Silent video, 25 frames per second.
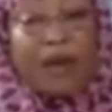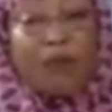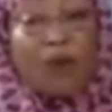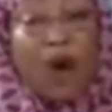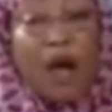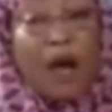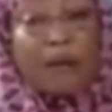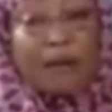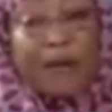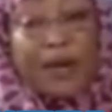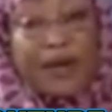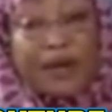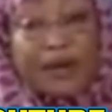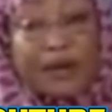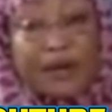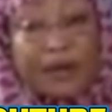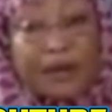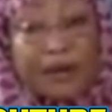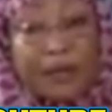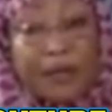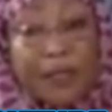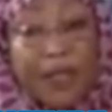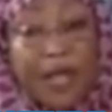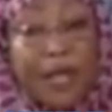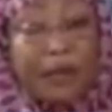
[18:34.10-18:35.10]
Mohammed.
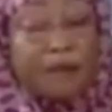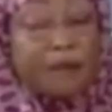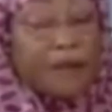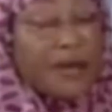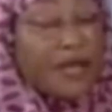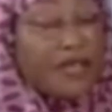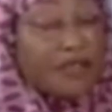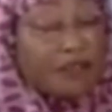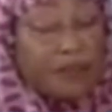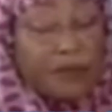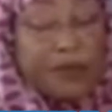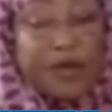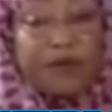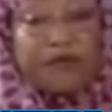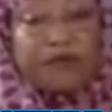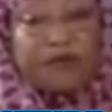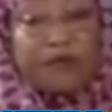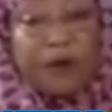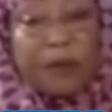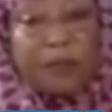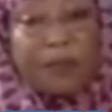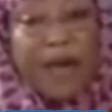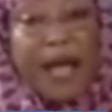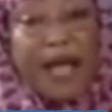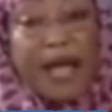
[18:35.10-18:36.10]
He picked me
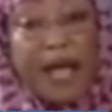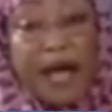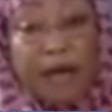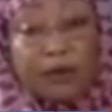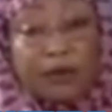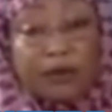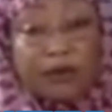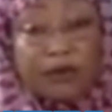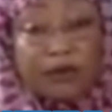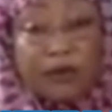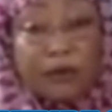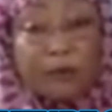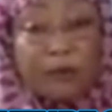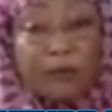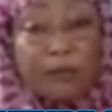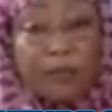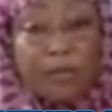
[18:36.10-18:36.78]
from my house.